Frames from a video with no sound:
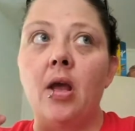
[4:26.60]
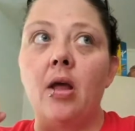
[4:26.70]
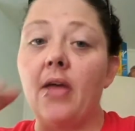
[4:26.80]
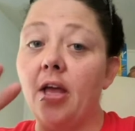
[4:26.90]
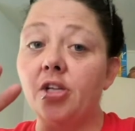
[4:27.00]

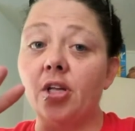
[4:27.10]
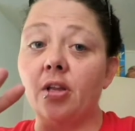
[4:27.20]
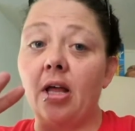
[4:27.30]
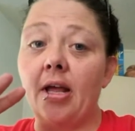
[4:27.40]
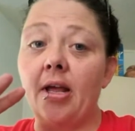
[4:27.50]
The engine
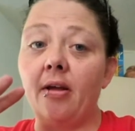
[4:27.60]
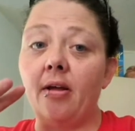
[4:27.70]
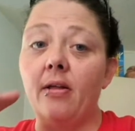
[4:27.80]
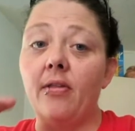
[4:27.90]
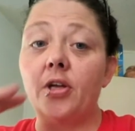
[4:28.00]
light,
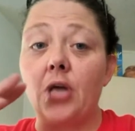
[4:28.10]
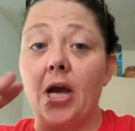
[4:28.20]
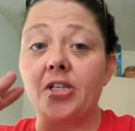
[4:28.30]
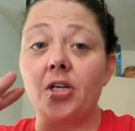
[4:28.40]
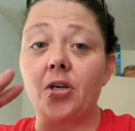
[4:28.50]
the
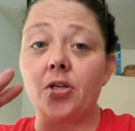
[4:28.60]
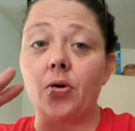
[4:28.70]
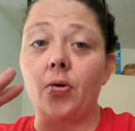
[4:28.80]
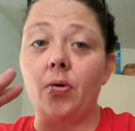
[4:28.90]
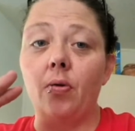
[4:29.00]
traction
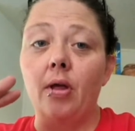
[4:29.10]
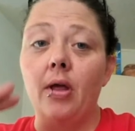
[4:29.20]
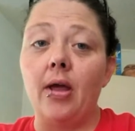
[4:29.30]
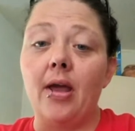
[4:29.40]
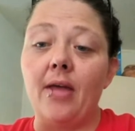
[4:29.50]
control,
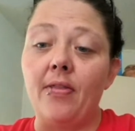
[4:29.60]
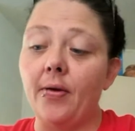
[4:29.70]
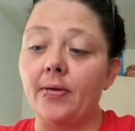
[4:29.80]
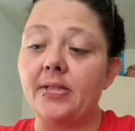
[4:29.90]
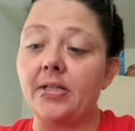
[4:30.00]
and the
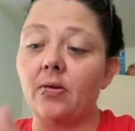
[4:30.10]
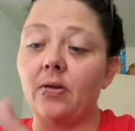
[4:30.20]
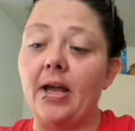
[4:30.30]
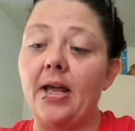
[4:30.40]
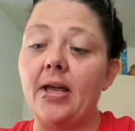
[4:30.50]
hill sensor
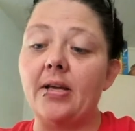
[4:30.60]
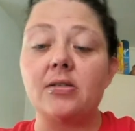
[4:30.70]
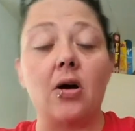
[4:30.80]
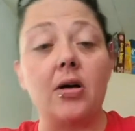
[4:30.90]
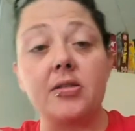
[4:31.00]
light
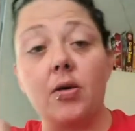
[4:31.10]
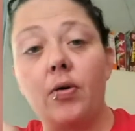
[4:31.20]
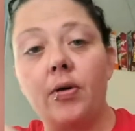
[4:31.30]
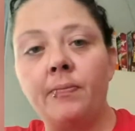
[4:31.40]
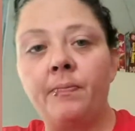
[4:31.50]
is also on.